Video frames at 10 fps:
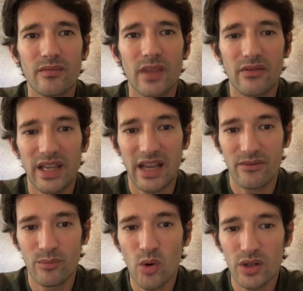we
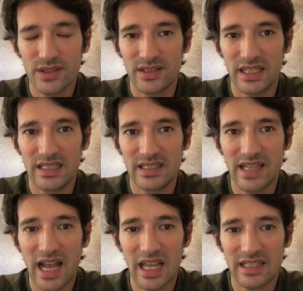have books in this
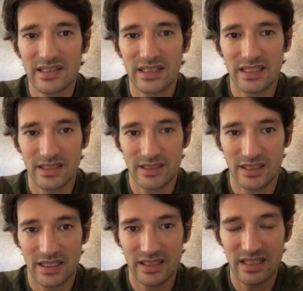galaxy,
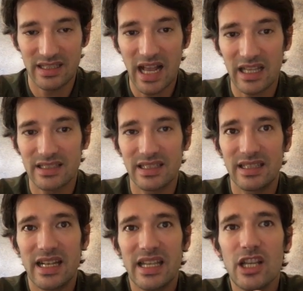
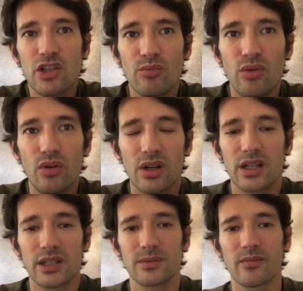then each
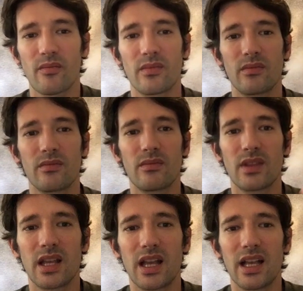book
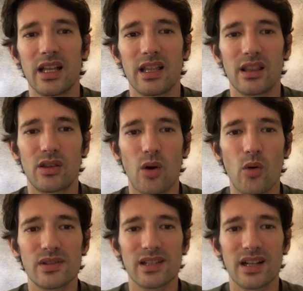throws a